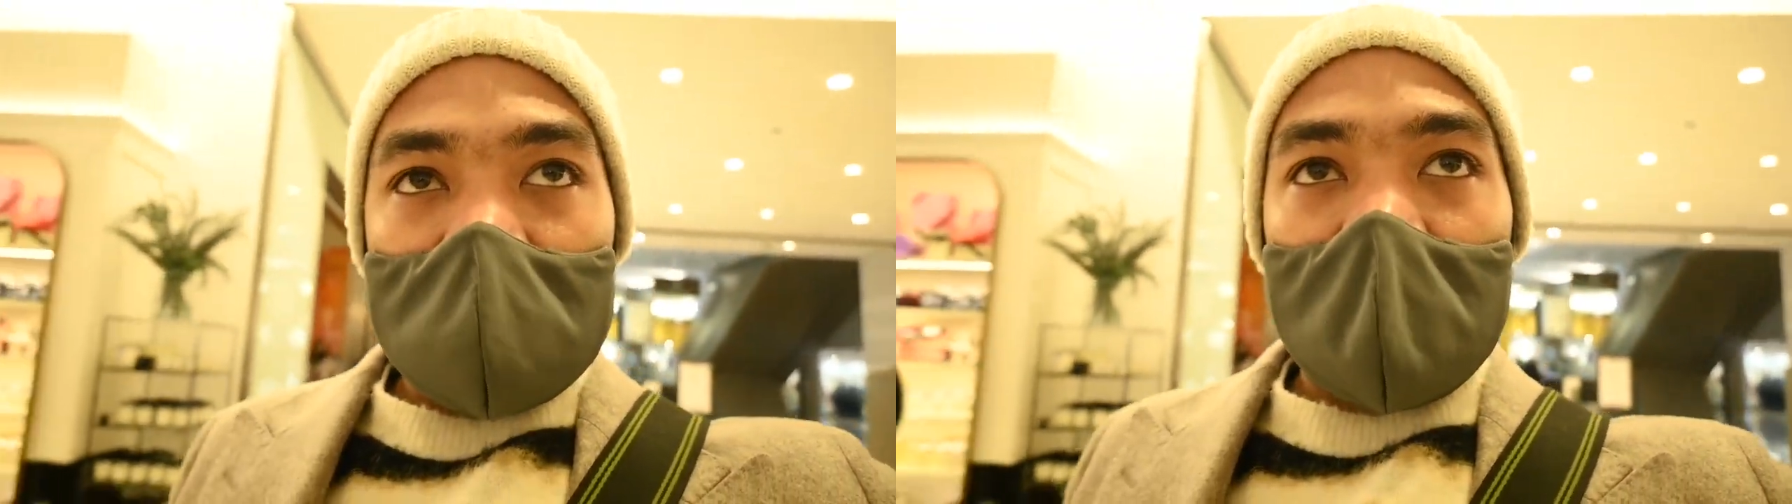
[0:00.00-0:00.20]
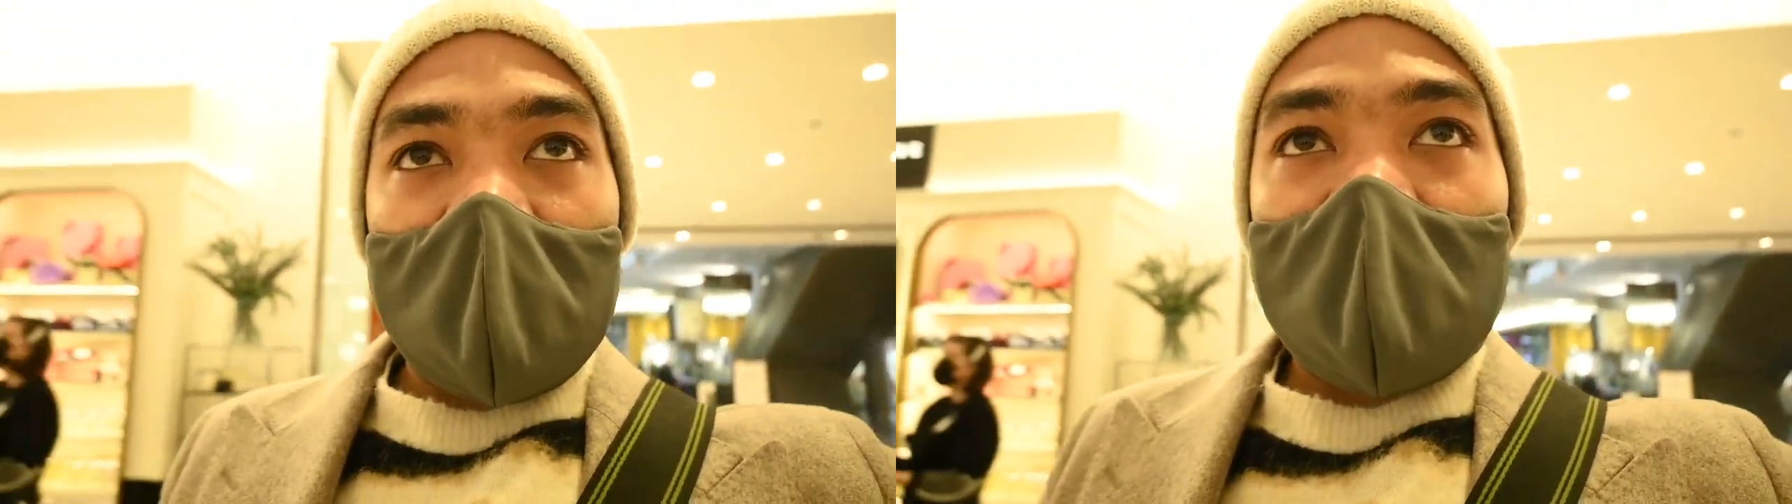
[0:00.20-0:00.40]

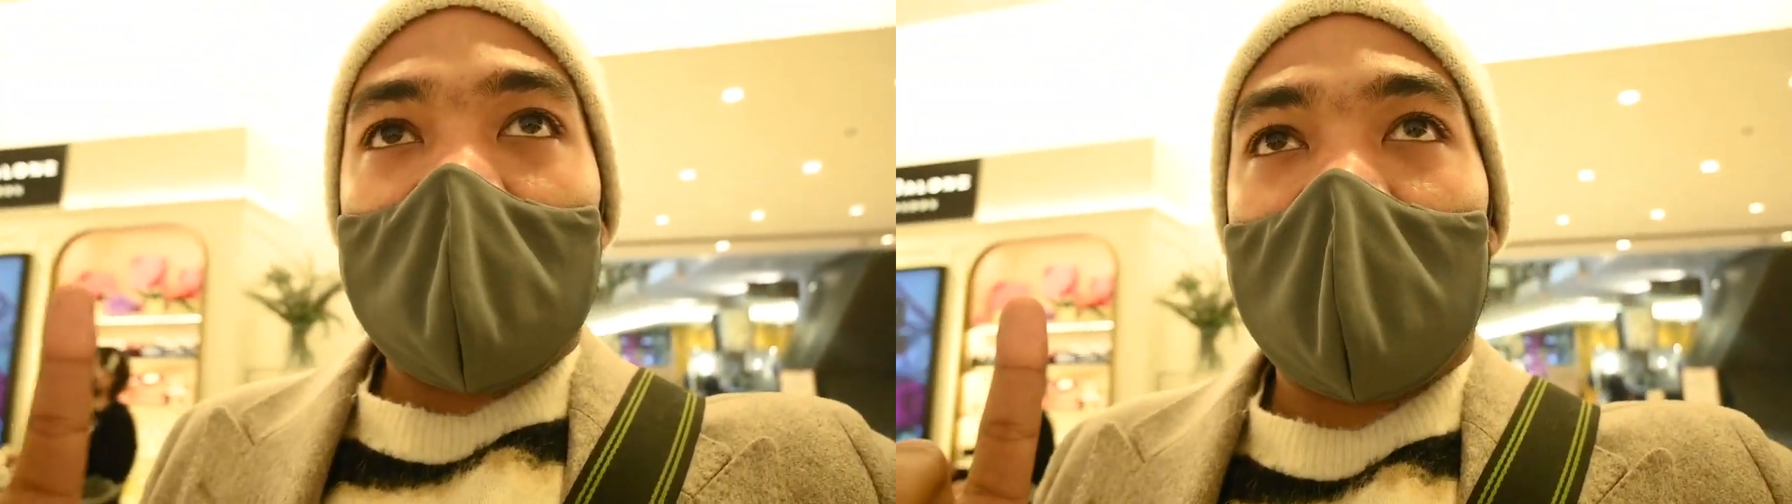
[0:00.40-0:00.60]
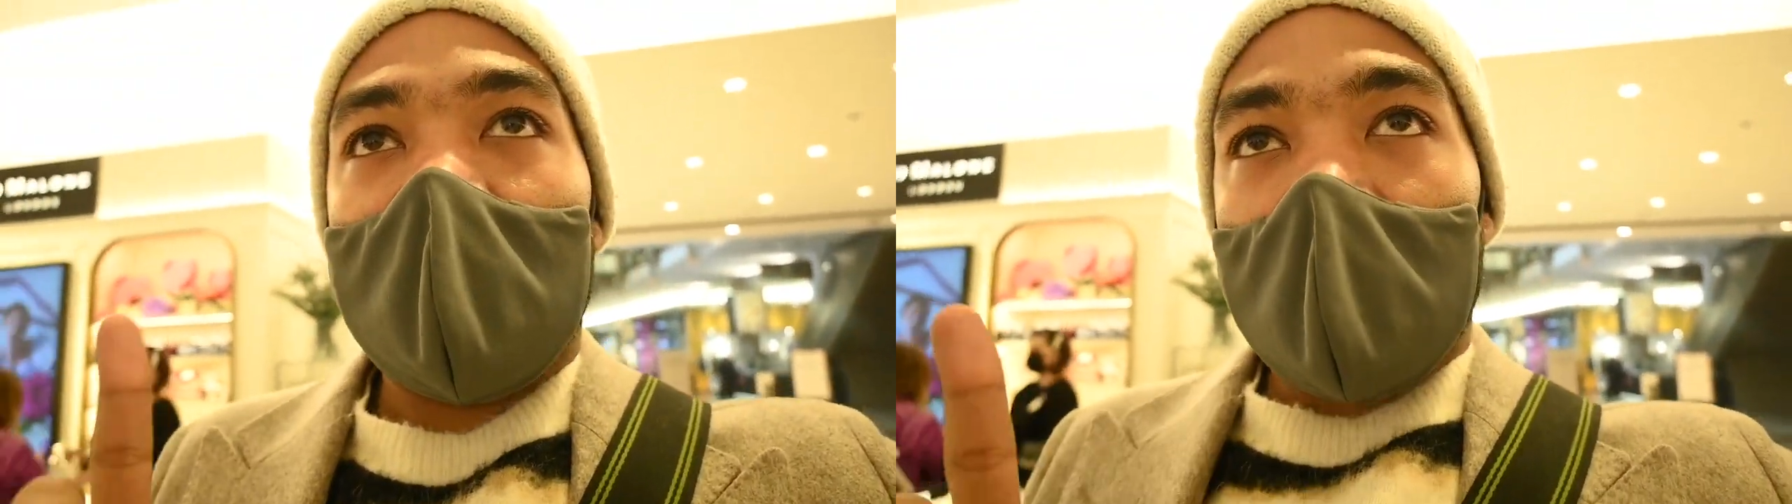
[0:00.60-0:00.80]
show y'all the
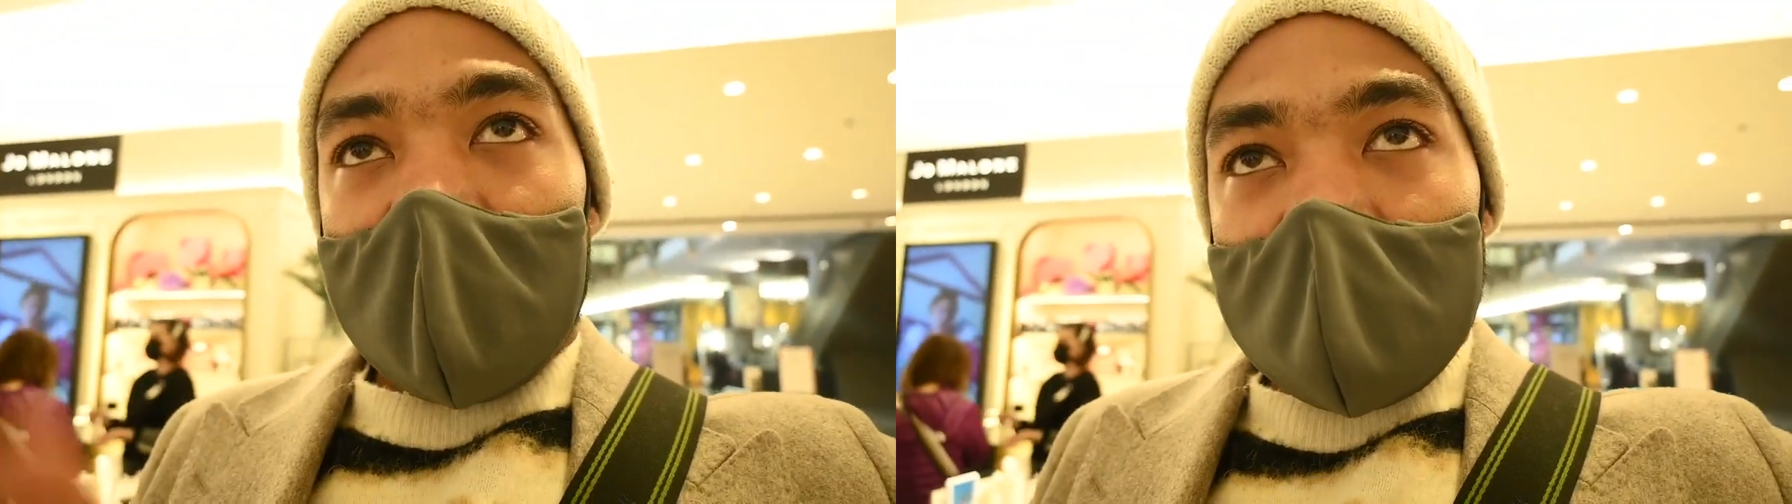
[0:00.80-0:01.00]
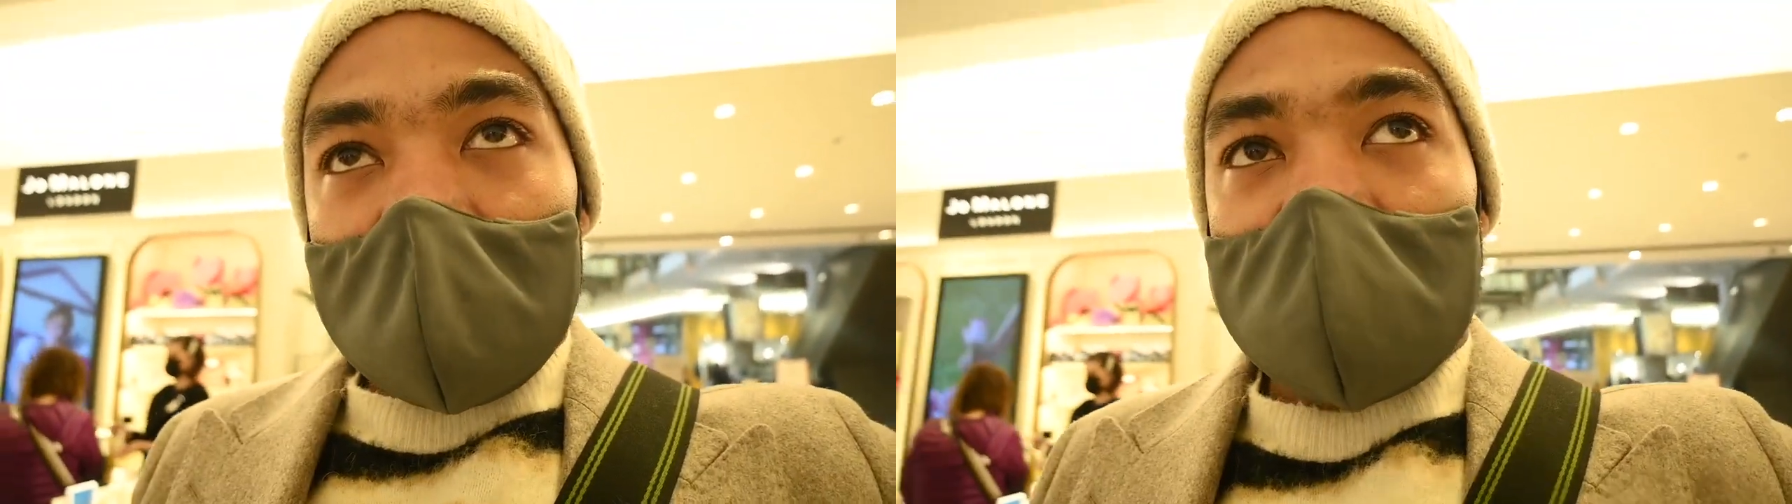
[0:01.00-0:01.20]
artwork,